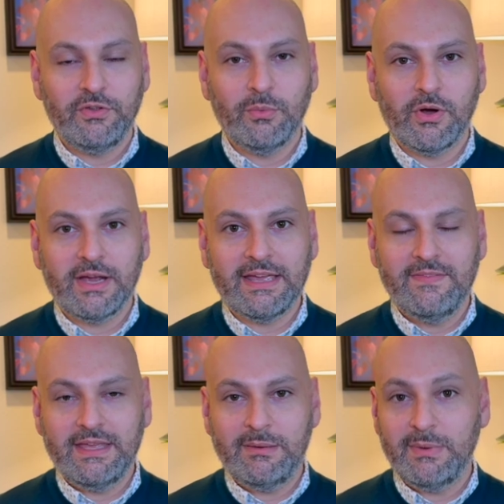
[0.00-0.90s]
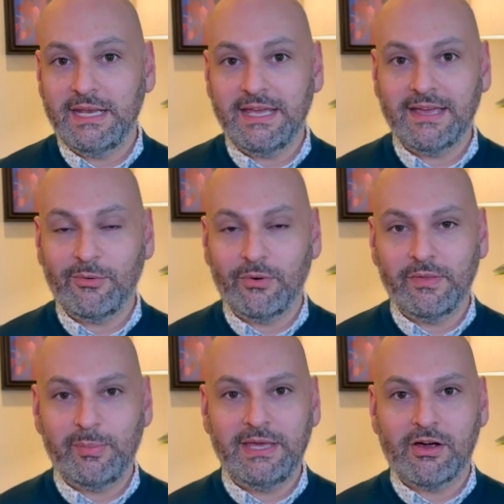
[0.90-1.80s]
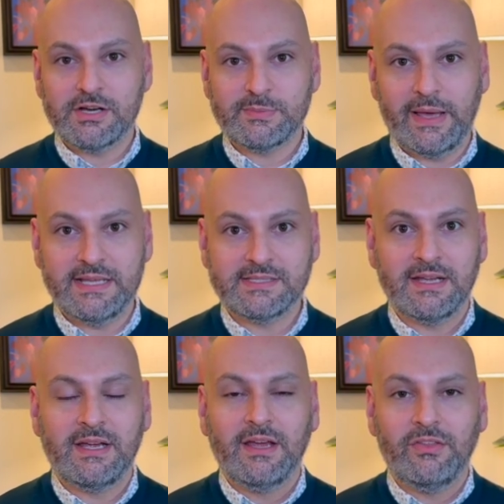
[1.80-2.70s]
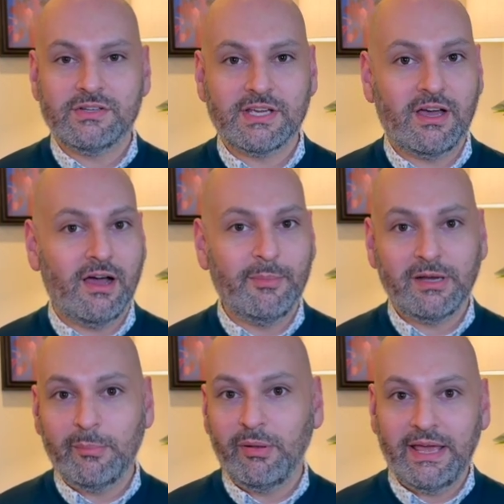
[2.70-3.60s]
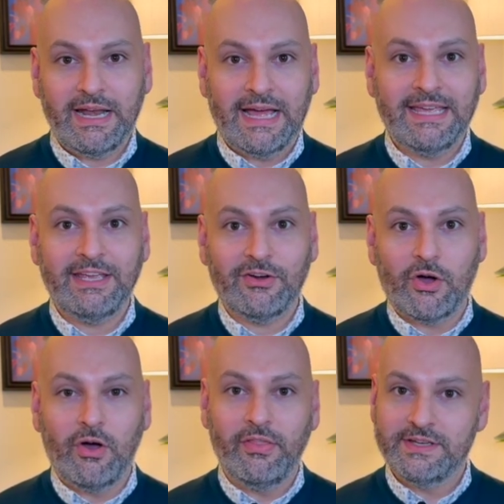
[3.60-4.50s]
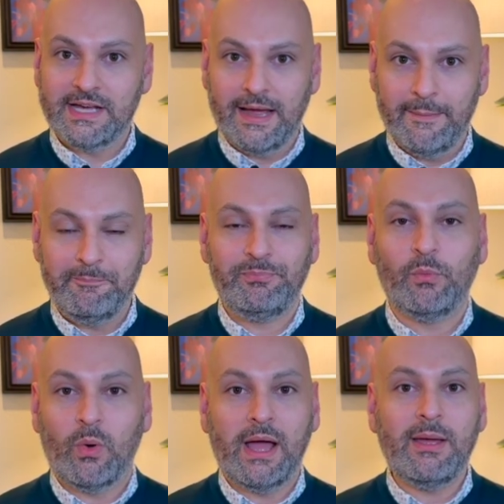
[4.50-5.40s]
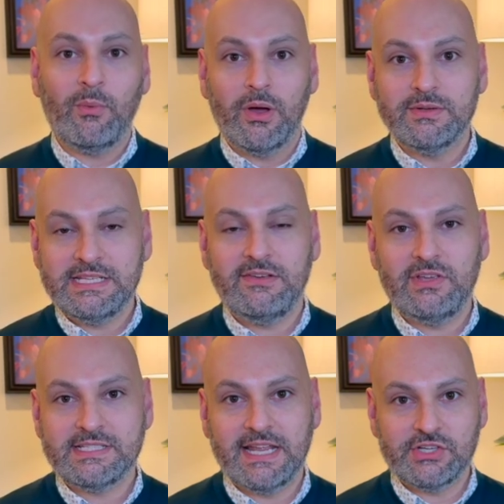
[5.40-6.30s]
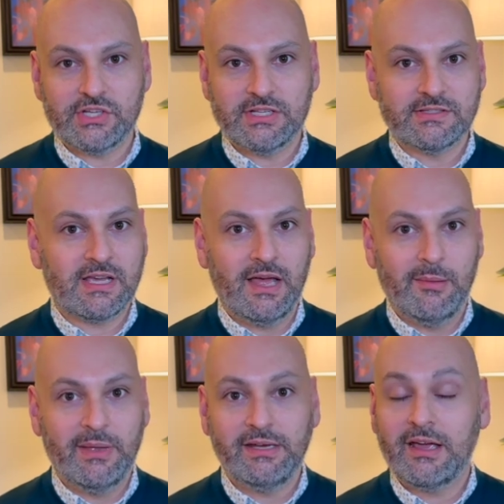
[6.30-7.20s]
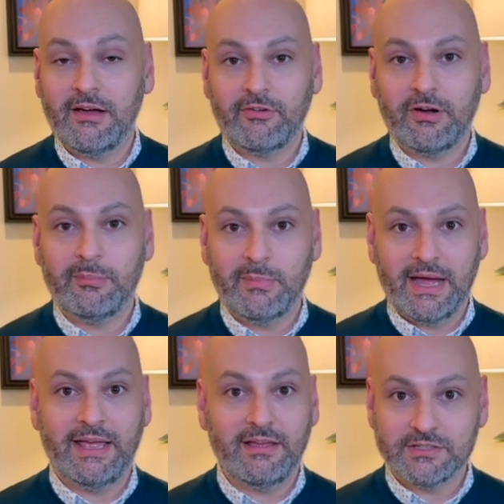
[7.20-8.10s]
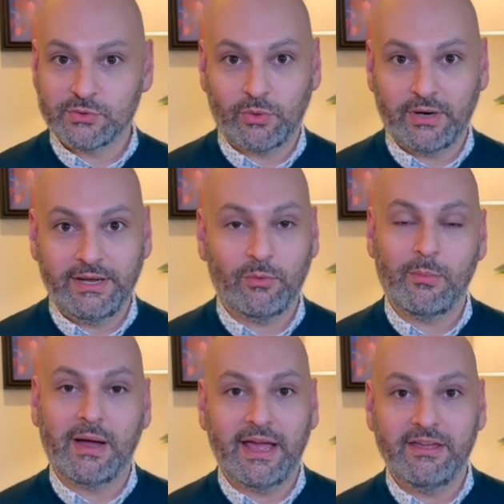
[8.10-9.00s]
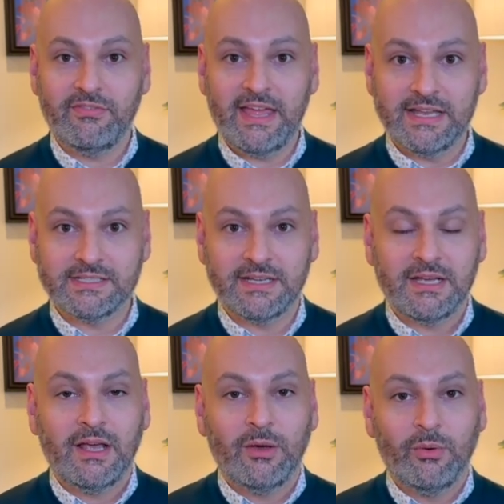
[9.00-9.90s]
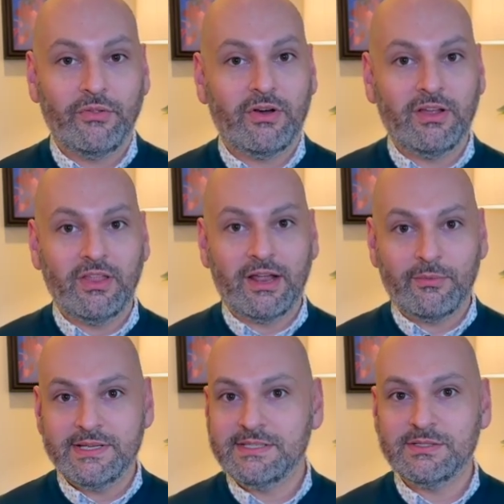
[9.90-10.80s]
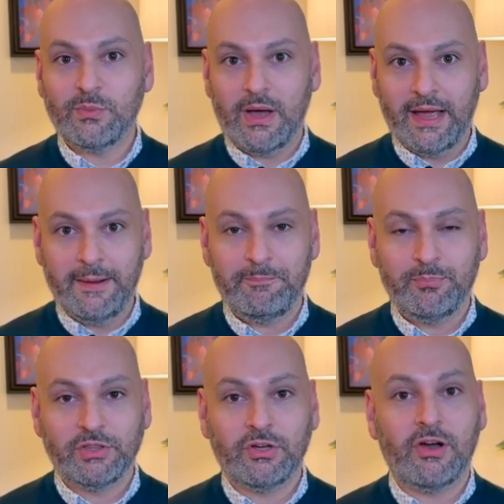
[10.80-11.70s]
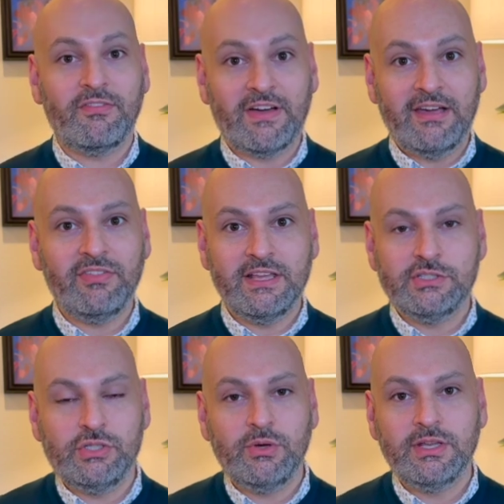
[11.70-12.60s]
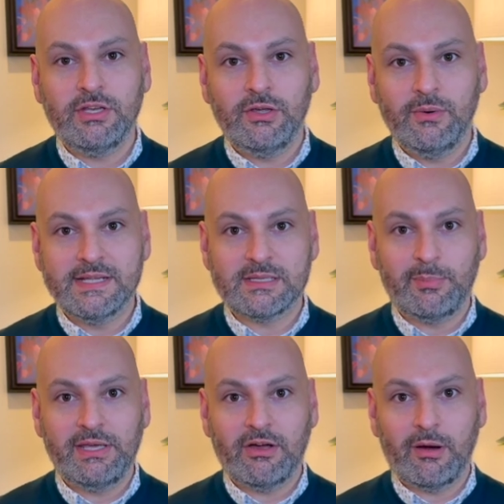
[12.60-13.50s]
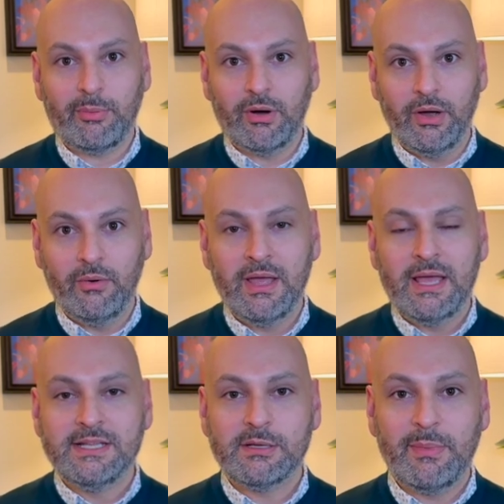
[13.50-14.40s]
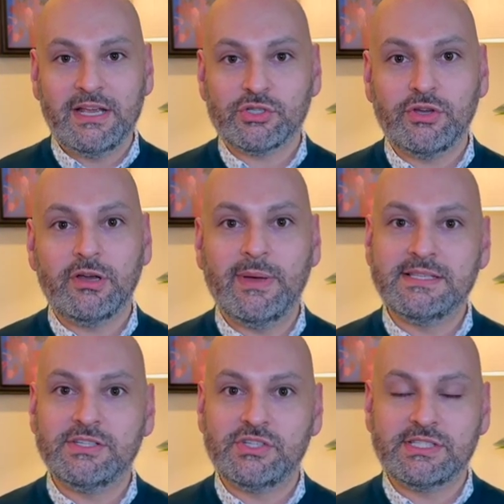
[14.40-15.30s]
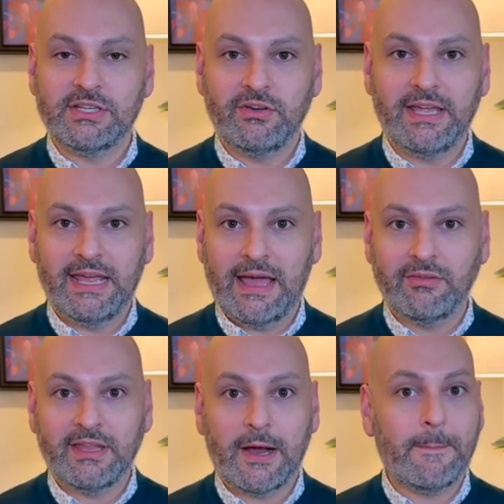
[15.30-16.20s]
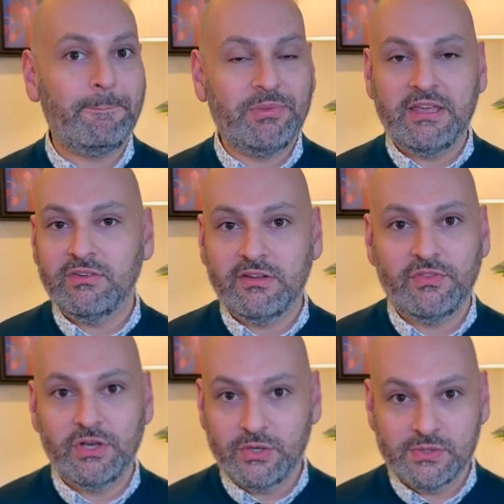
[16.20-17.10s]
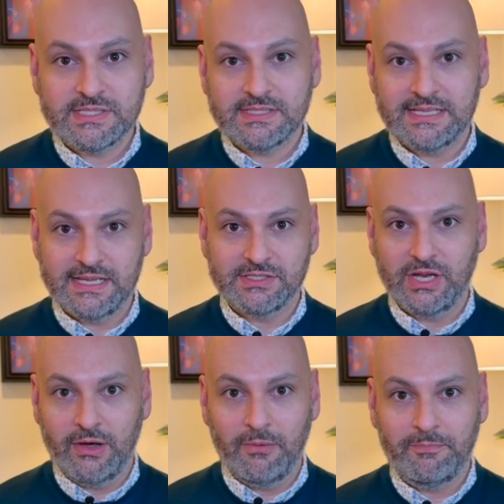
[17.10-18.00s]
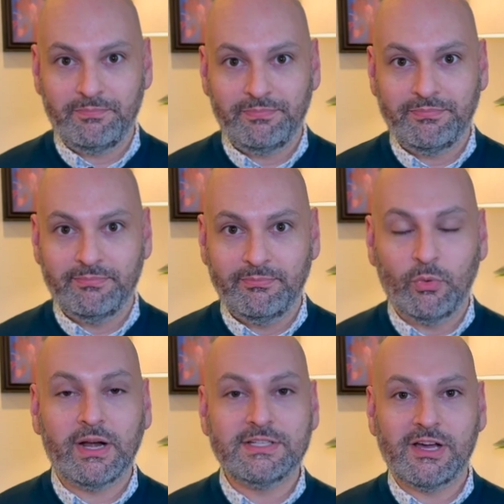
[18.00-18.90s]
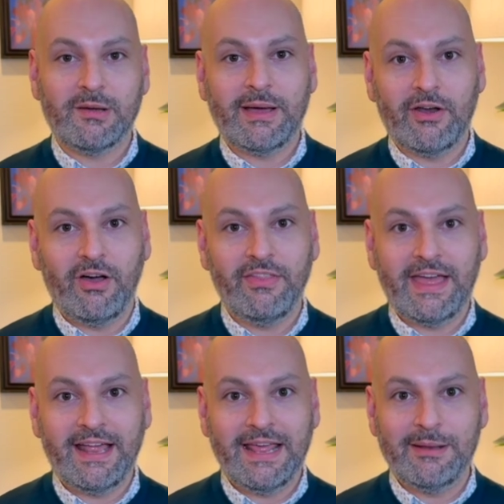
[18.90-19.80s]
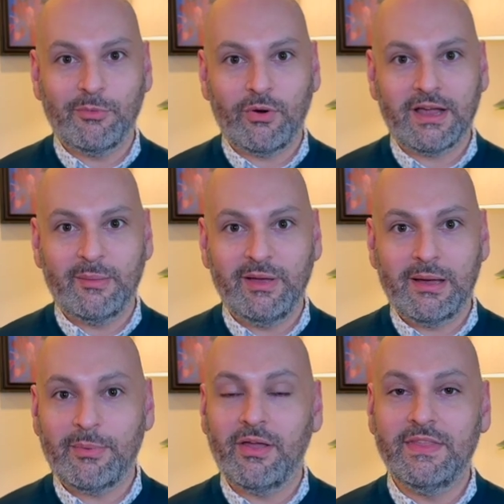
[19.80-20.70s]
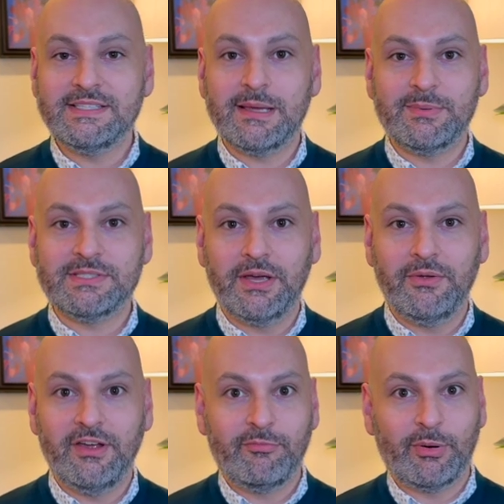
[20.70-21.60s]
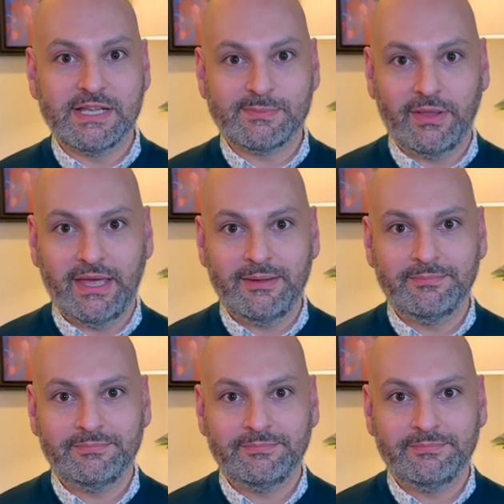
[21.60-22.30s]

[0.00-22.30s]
you work in the media or the PR space, there's a common complaint I hear all the time. Why won't TV stations come and cover my story or my event? Well, there are a lot of reasons why, but there are 5 things you can do as a PR pro to make sure your message is still getting out there, even if the news says no. We're going to talk about all that and more coming up on this episode of Press Play.